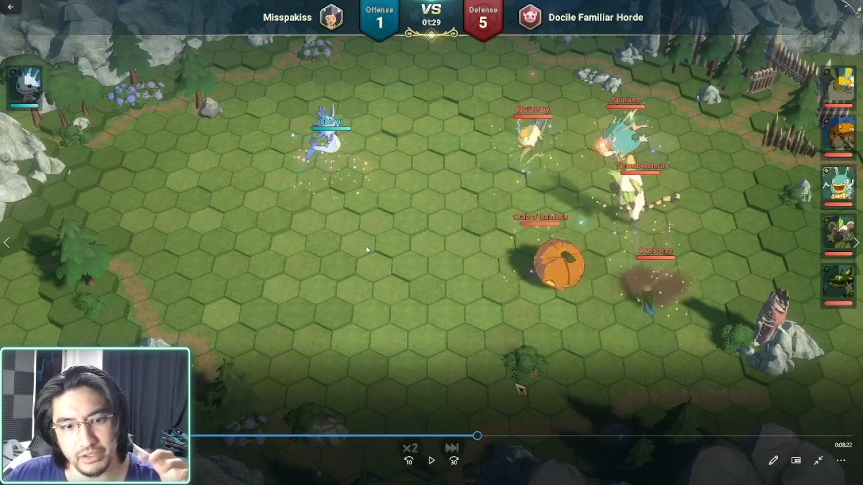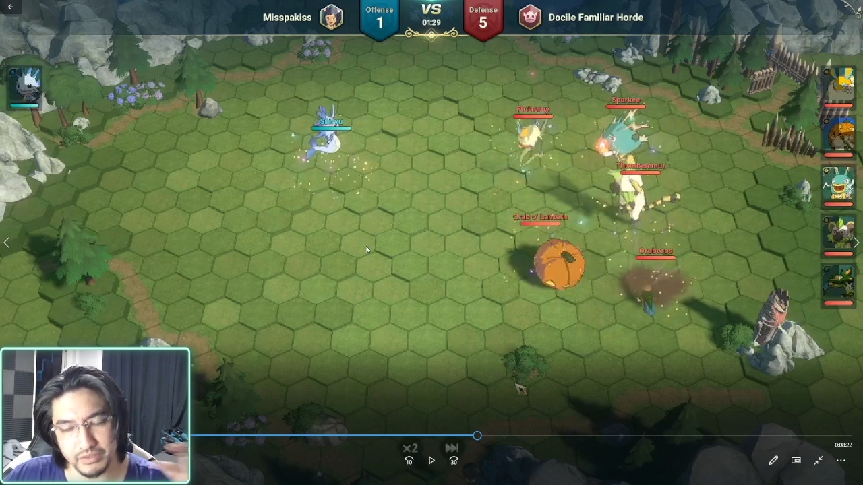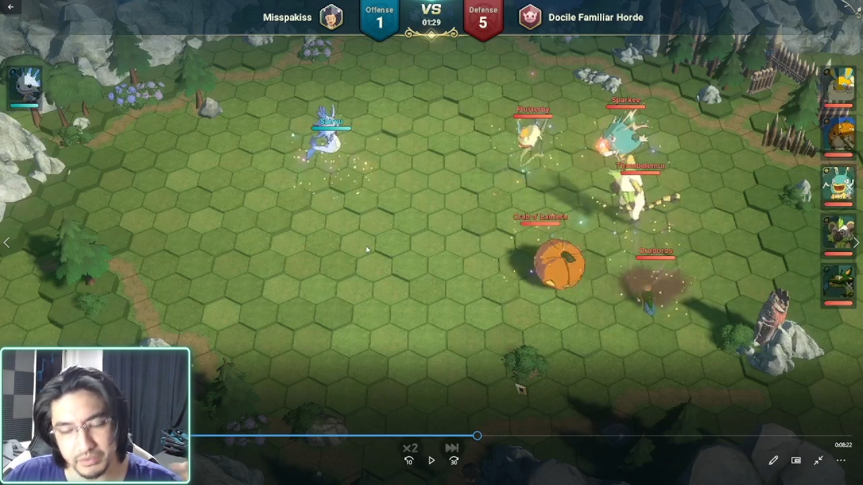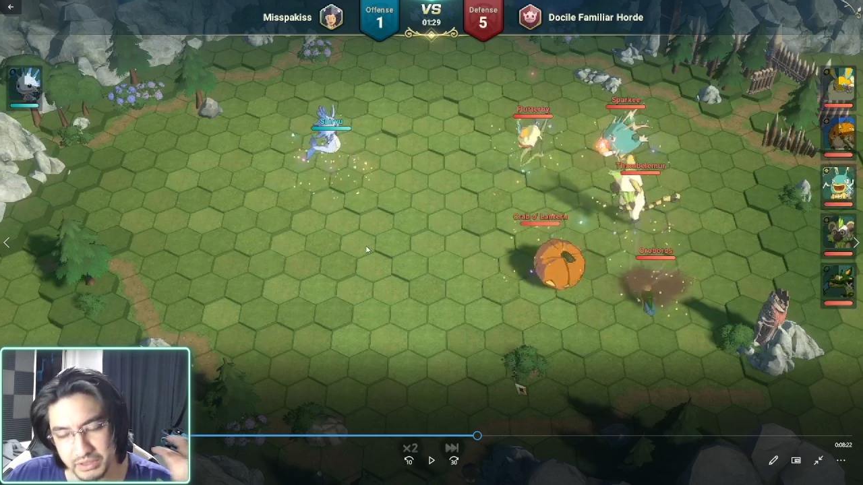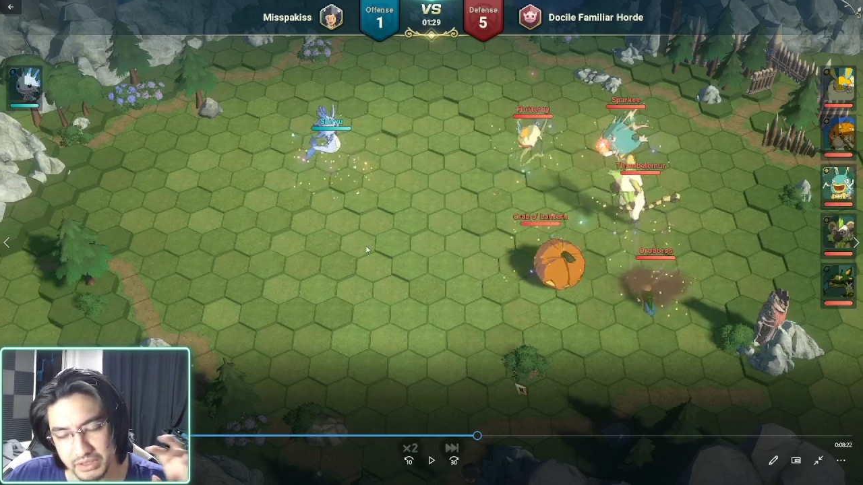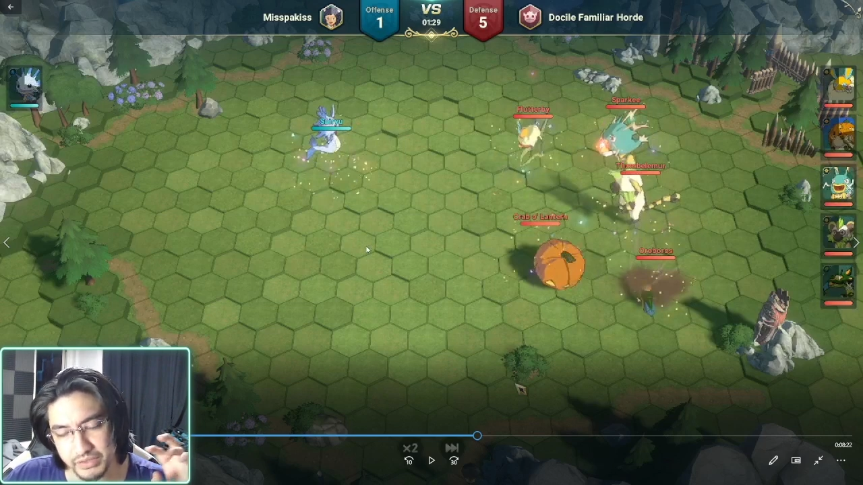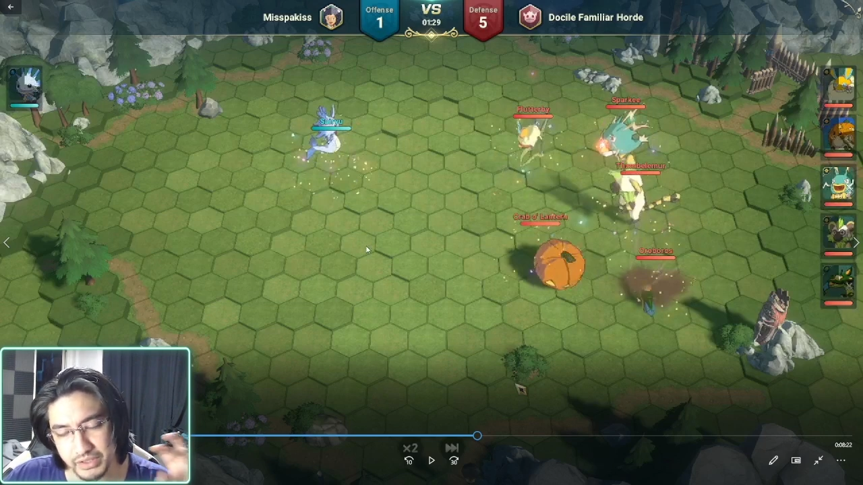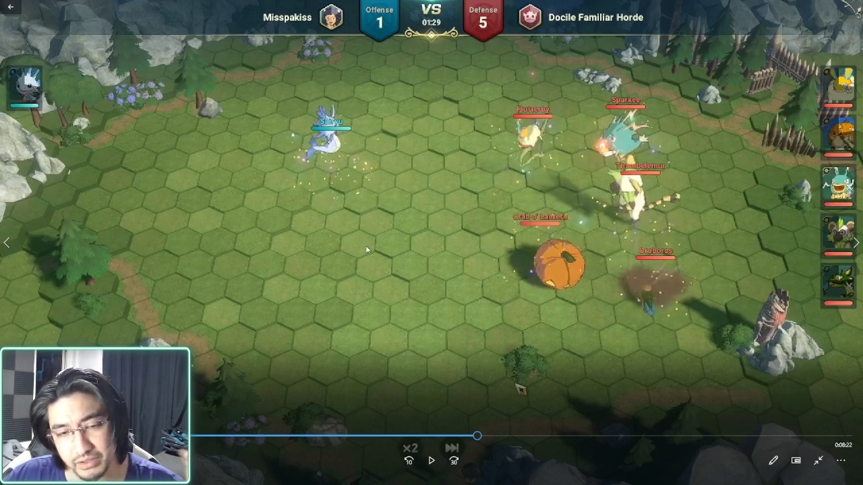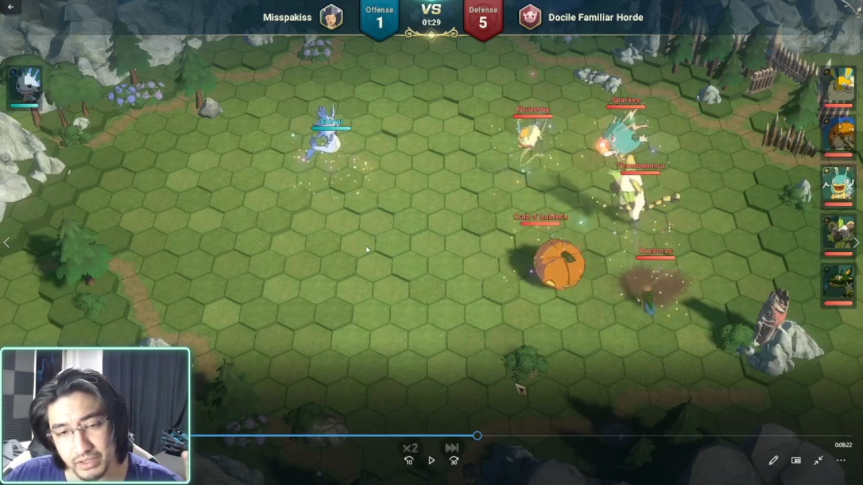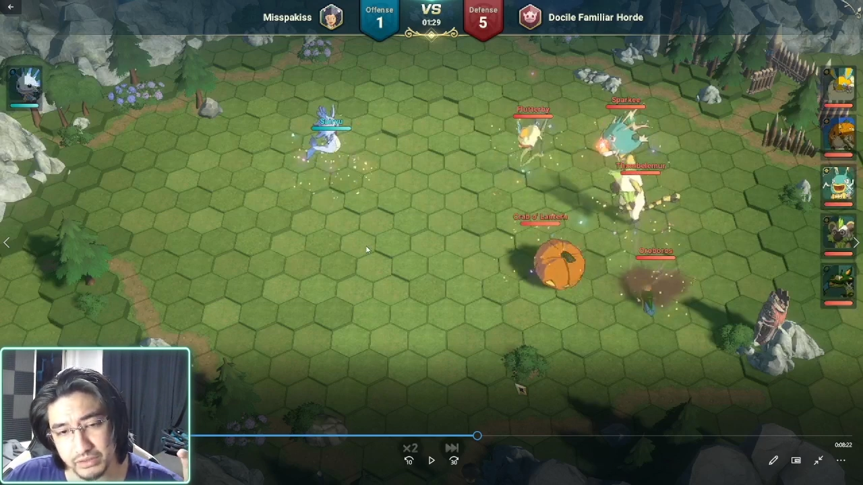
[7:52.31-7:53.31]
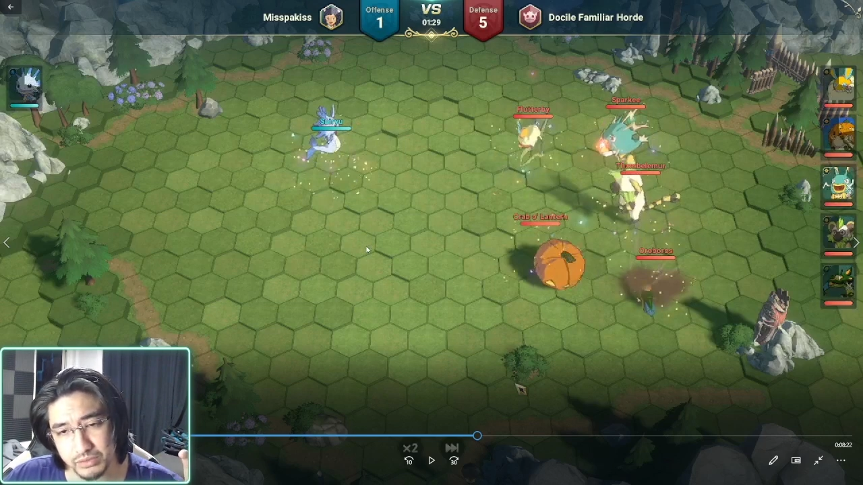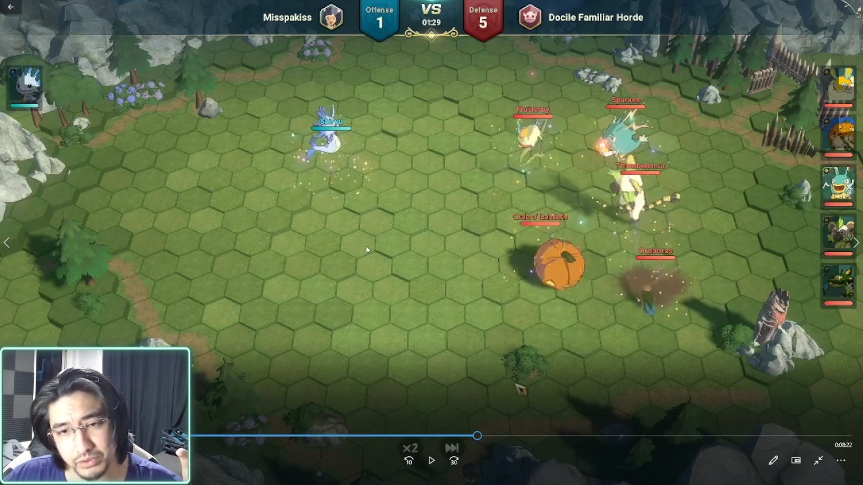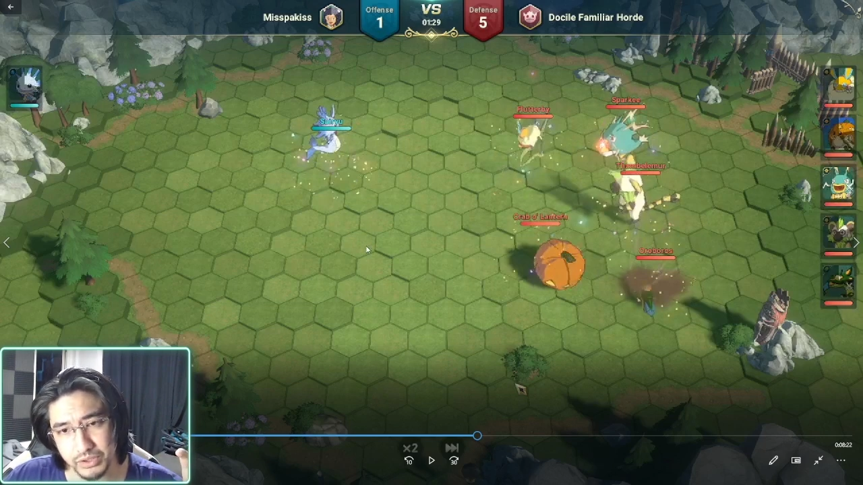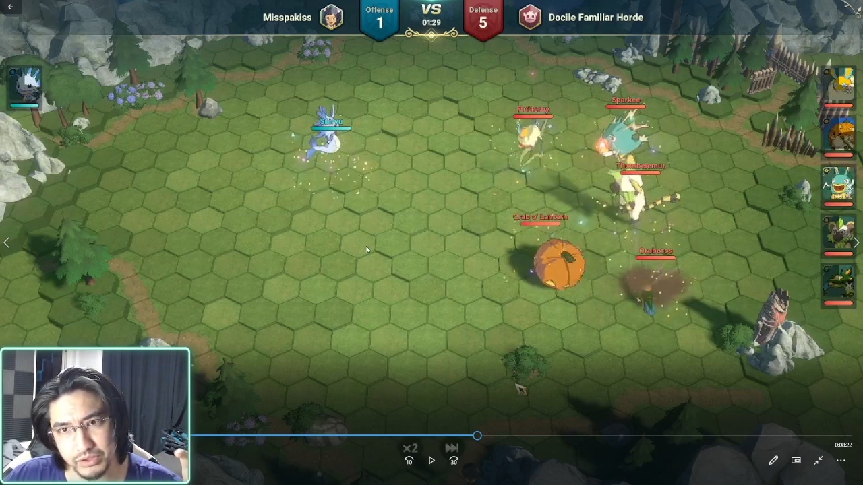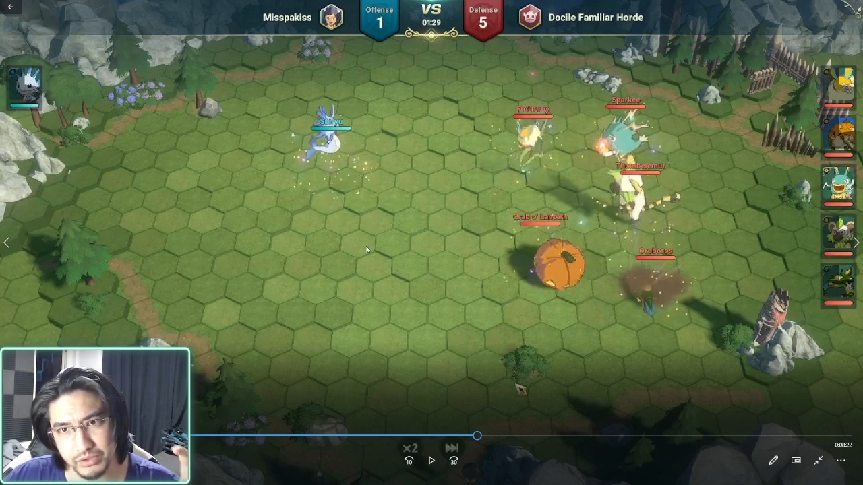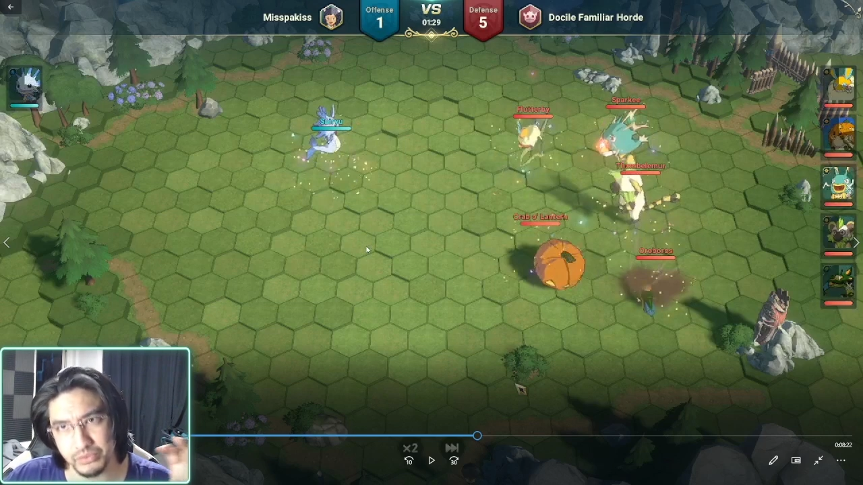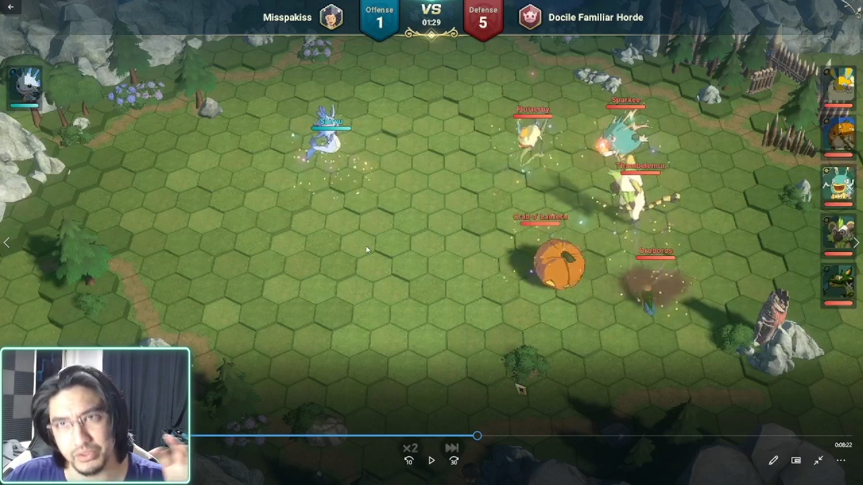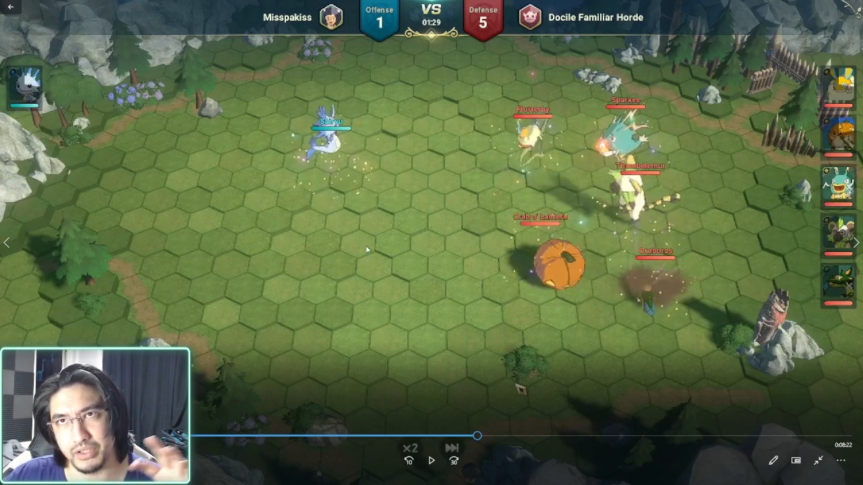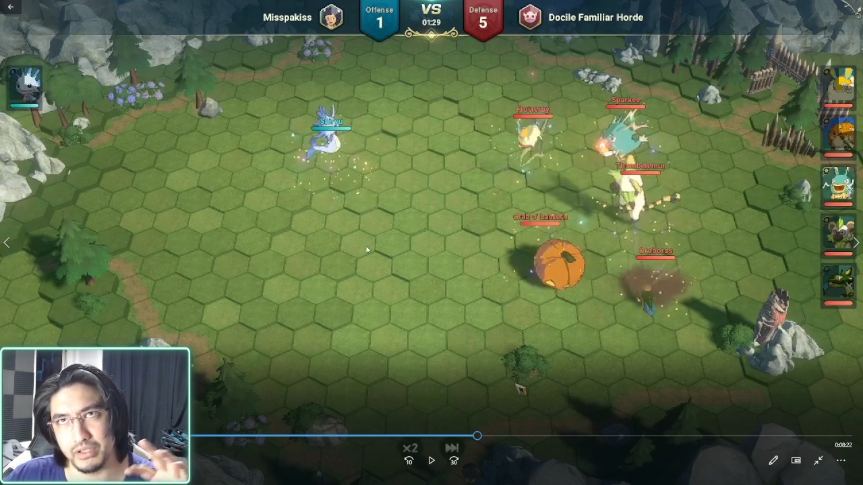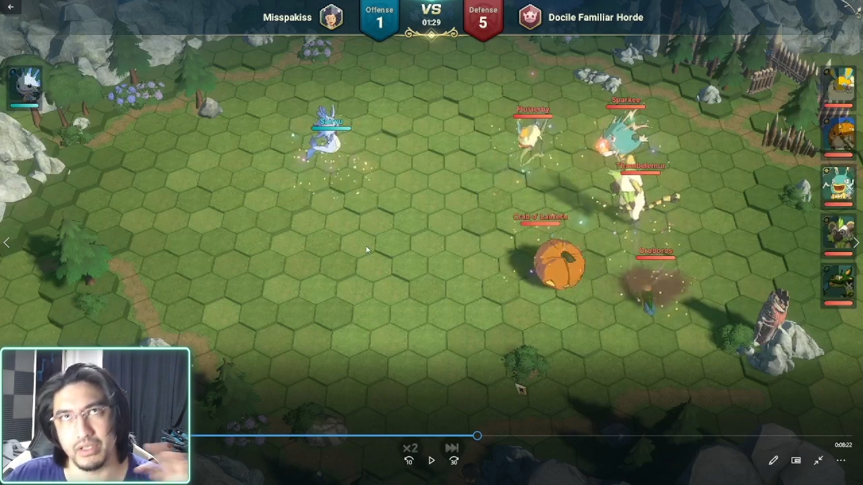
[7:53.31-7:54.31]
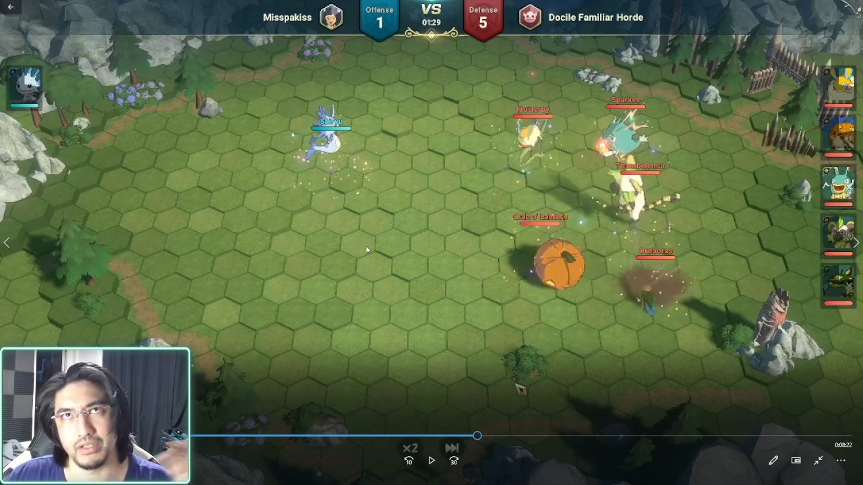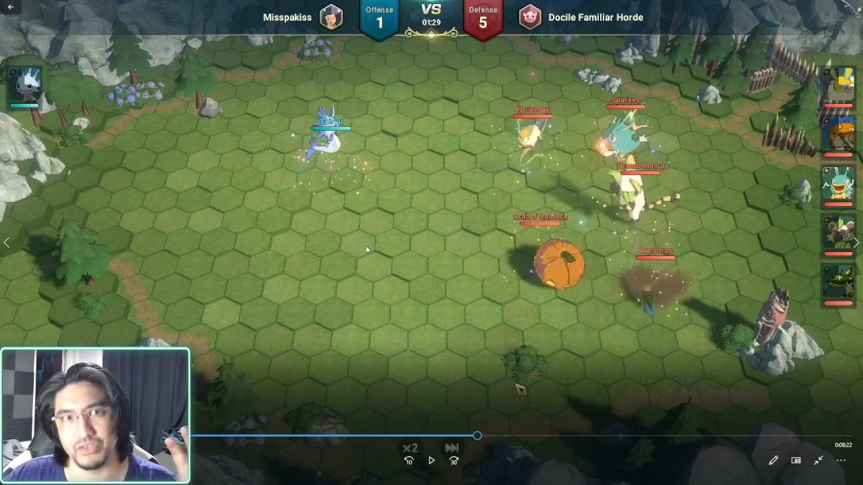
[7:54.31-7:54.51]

specific attack toy into the